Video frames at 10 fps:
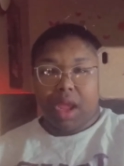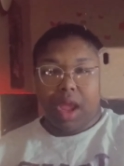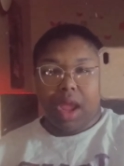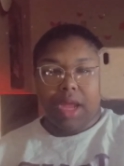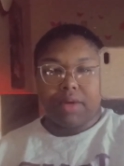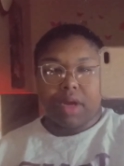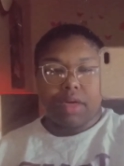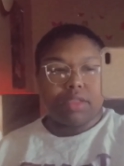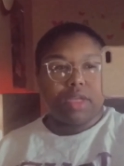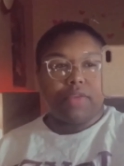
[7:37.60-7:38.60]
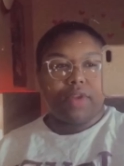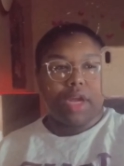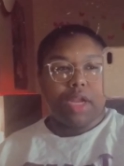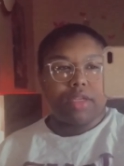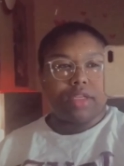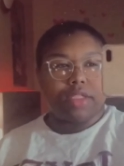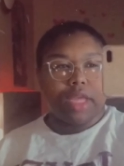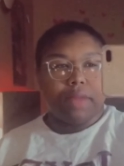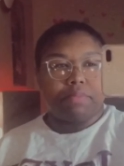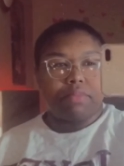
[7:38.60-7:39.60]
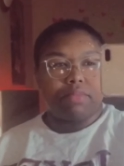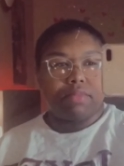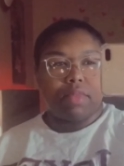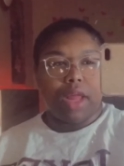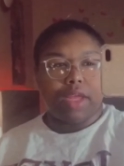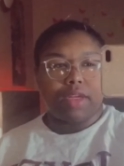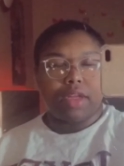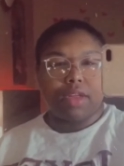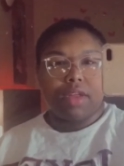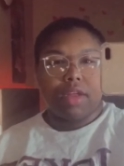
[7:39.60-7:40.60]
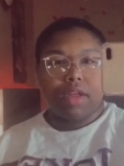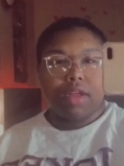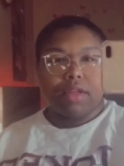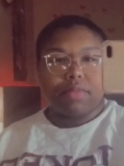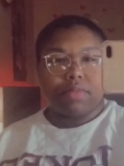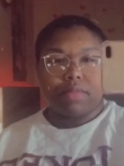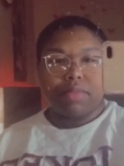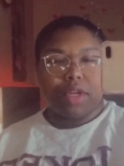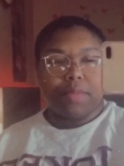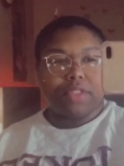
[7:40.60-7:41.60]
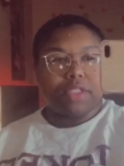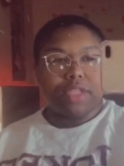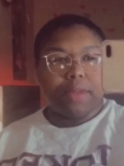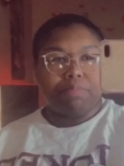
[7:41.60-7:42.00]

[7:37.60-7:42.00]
I honestly I feel like I looked the same. Like pretty much the same.